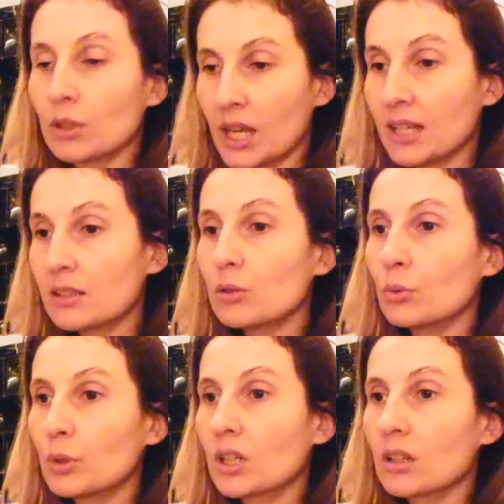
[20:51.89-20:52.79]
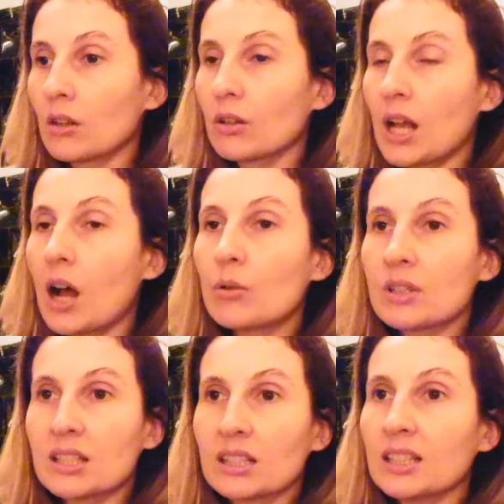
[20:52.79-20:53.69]
has to work long hours,
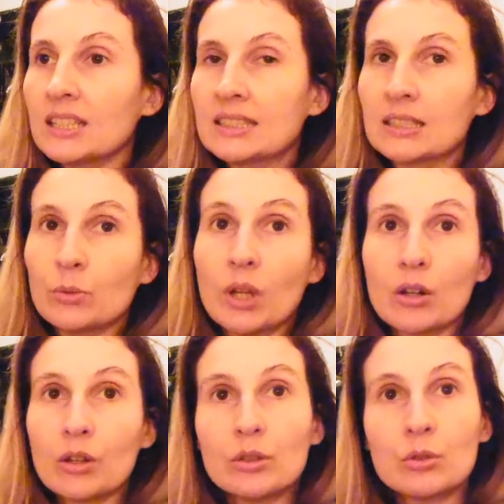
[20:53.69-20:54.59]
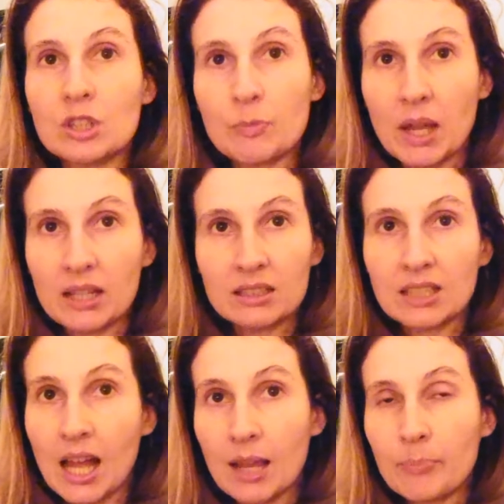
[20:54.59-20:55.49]
at least we are going to spend
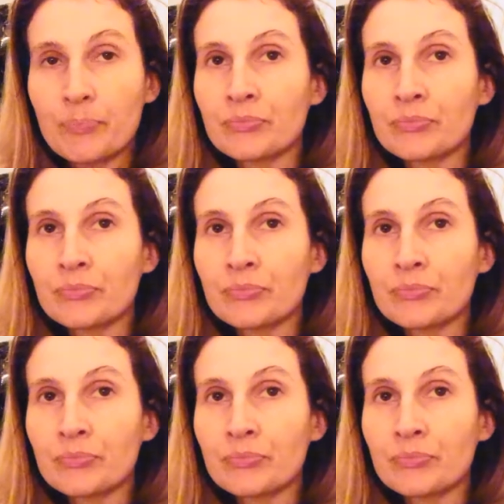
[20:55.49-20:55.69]
time